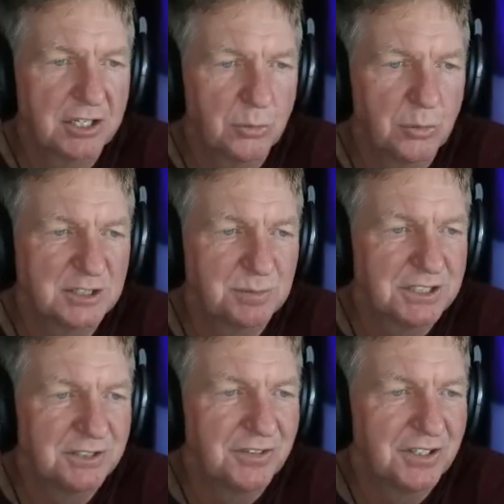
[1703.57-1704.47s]
to the West
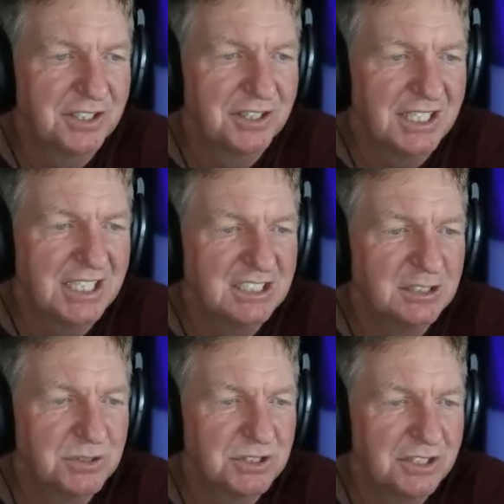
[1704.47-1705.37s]
Pacific to the
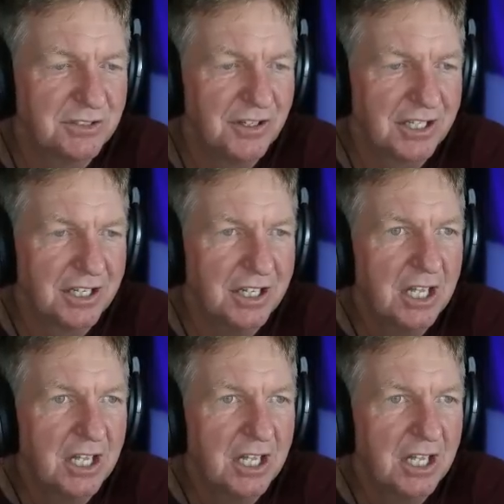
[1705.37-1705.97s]
East Pacific